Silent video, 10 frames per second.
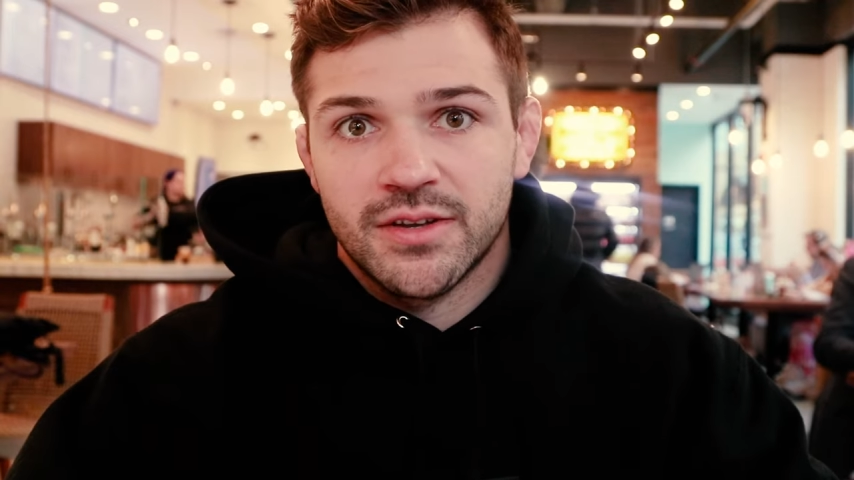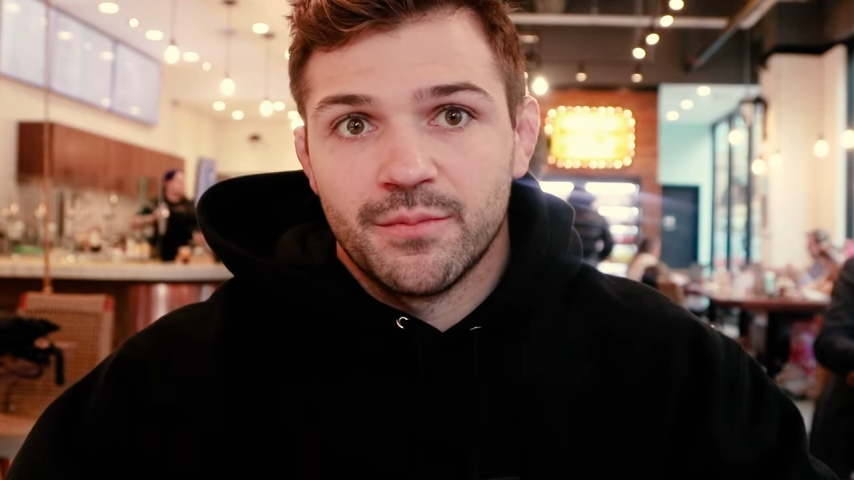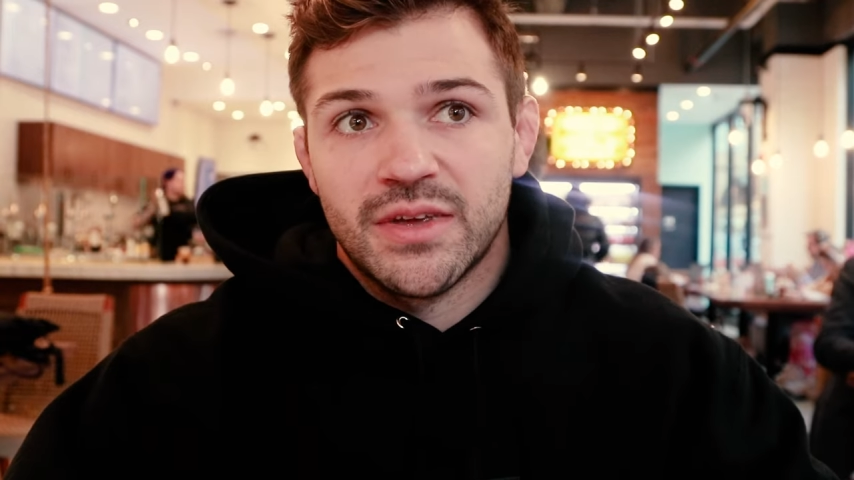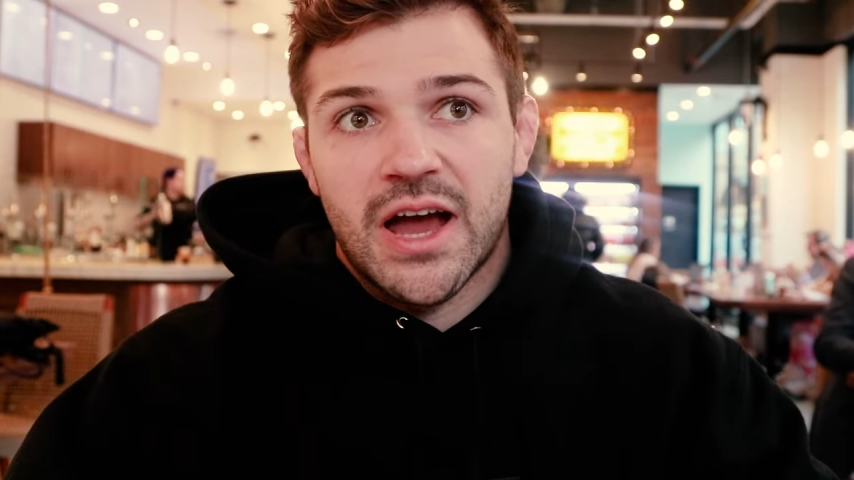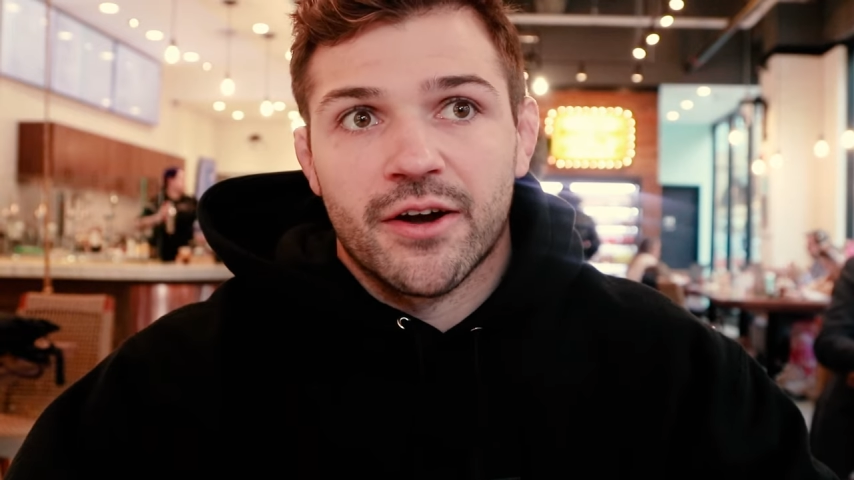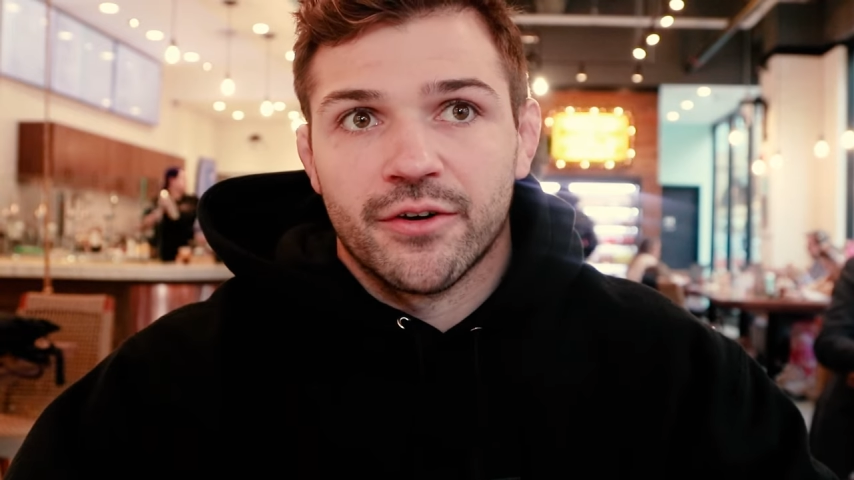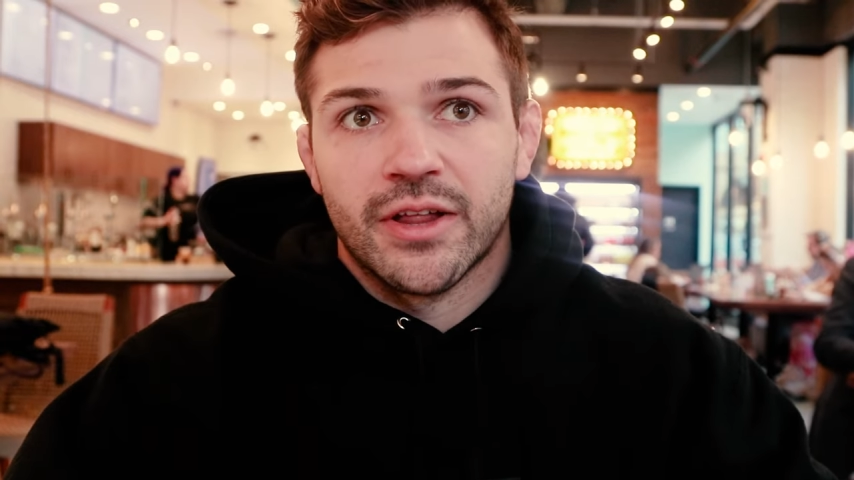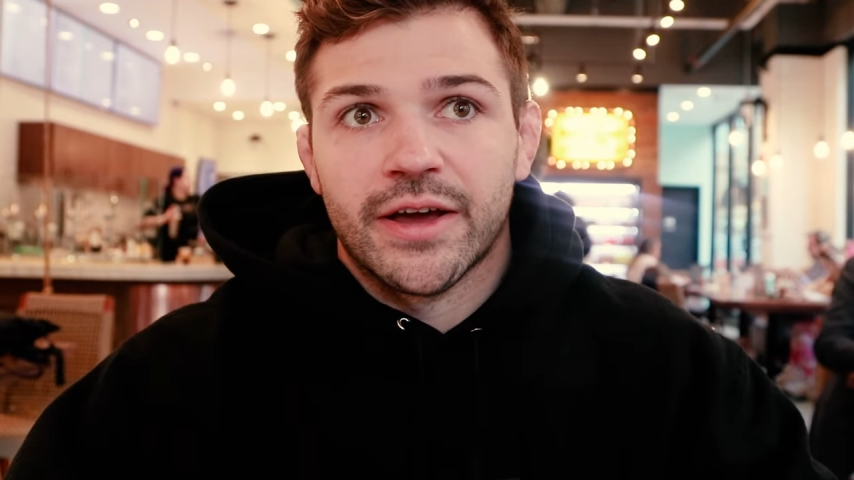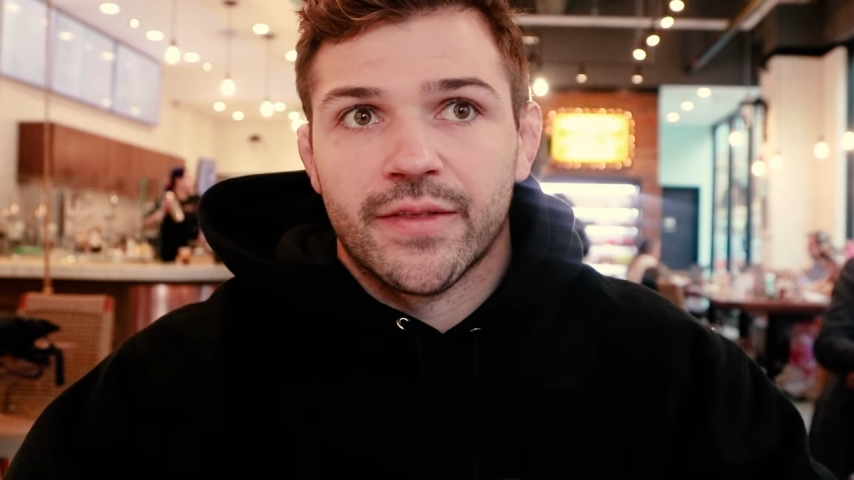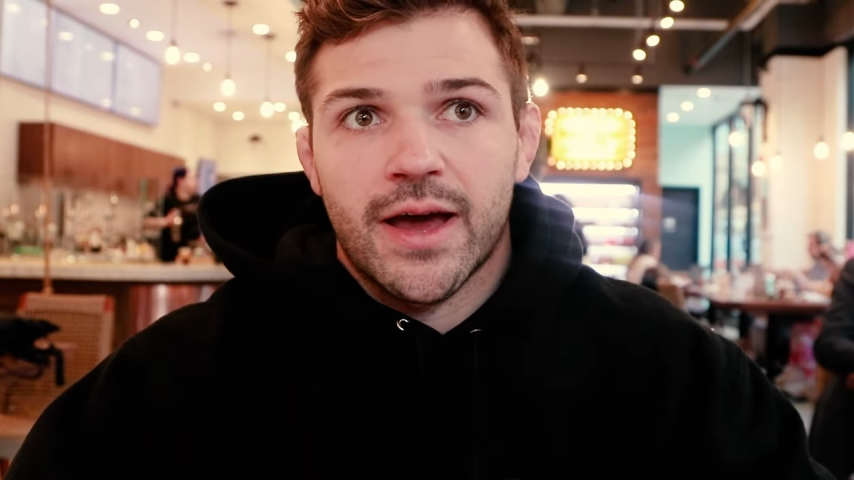to be honored
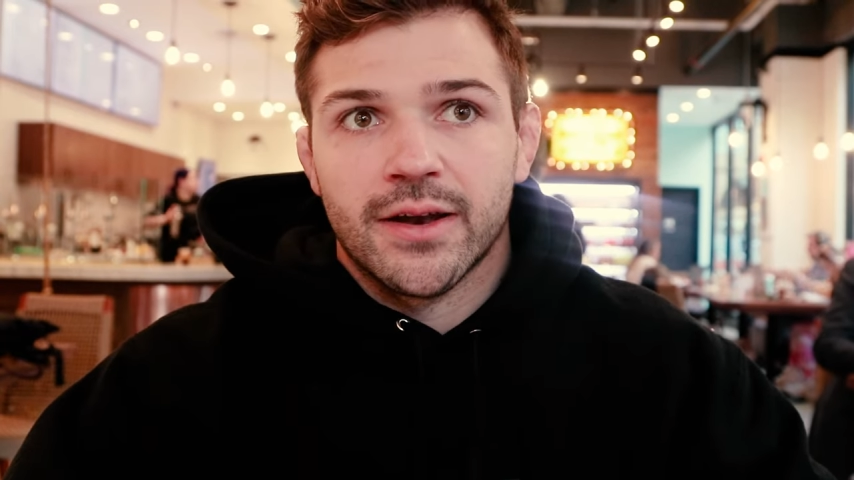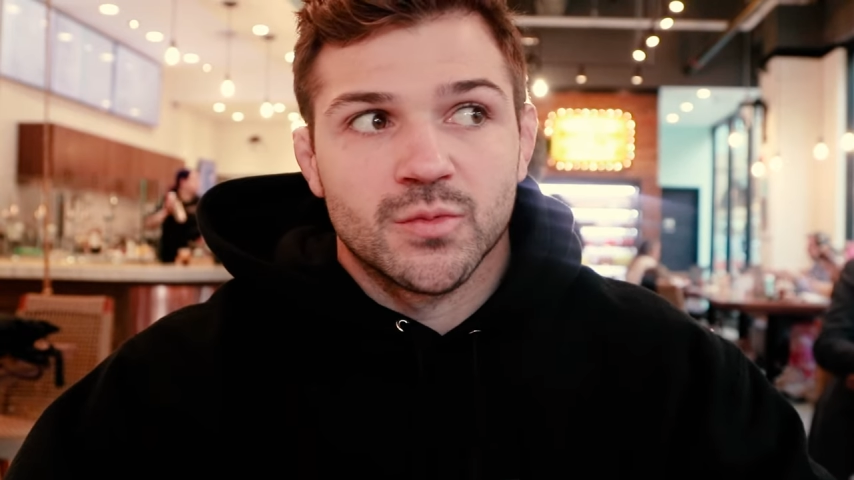like that,